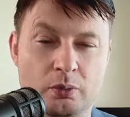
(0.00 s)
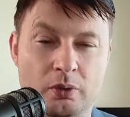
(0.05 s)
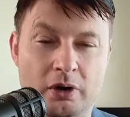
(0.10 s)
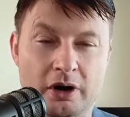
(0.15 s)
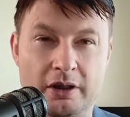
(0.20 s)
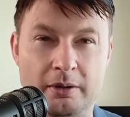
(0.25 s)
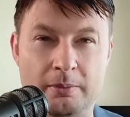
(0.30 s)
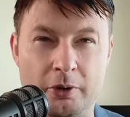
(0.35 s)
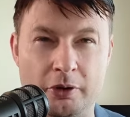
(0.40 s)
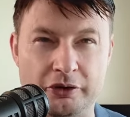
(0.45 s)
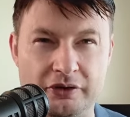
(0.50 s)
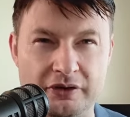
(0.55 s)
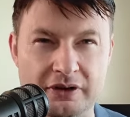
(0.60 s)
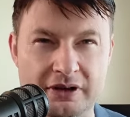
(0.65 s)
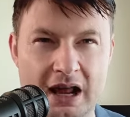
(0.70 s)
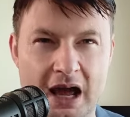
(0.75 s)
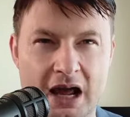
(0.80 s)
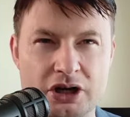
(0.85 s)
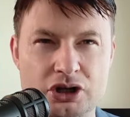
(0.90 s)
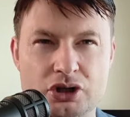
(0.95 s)
one of the most
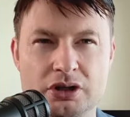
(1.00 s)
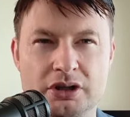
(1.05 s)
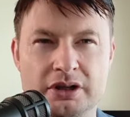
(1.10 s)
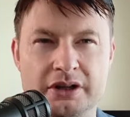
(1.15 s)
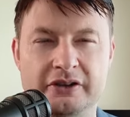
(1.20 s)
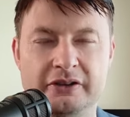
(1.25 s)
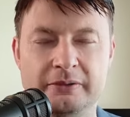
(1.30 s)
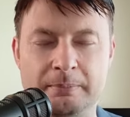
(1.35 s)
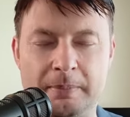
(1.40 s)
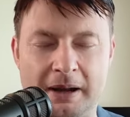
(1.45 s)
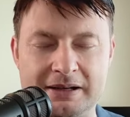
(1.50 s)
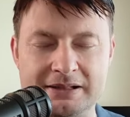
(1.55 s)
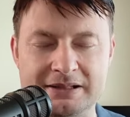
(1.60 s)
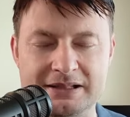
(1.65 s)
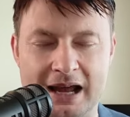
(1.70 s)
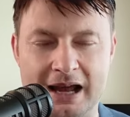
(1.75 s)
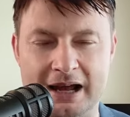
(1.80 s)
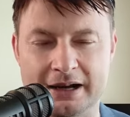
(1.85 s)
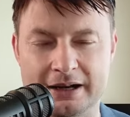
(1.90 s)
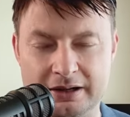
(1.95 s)
naturally
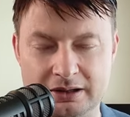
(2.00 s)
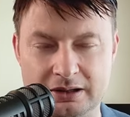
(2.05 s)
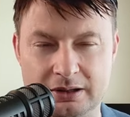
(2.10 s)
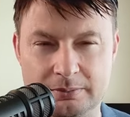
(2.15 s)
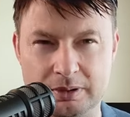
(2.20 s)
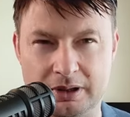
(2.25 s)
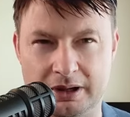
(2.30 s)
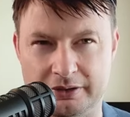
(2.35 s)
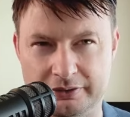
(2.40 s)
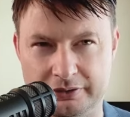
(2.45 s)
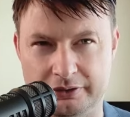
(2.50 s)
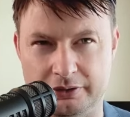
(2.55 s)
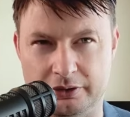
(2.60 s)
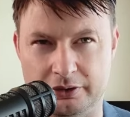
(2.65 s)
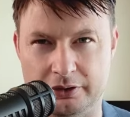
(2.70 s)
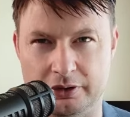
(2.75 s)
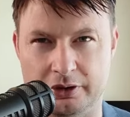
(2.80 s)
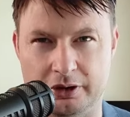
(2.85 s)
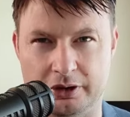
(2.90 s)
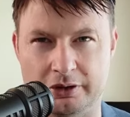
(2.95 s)
spectacular places on
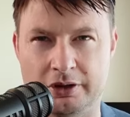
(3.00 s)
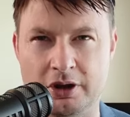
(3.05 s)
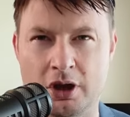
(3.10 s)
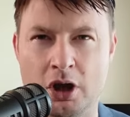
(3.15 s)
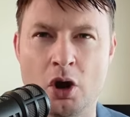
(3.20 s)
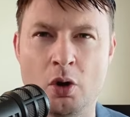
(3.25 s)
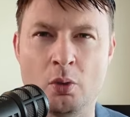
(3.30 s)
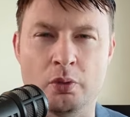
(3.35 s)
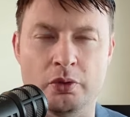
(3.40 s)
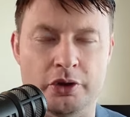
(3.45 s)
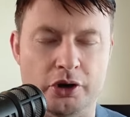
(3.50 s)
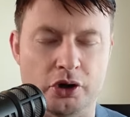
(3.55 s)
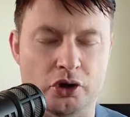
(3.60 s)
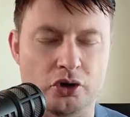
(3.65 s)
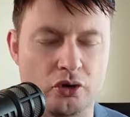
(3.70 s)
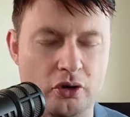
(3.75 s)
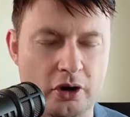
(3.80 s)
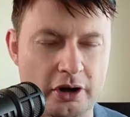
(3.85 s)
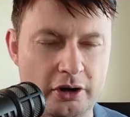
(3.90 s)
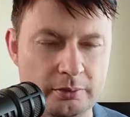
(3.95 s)
earth, with
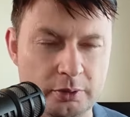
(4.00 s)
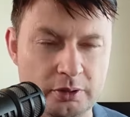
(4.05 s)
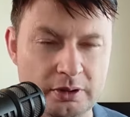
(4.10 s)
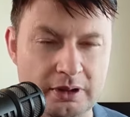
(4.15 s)
incredible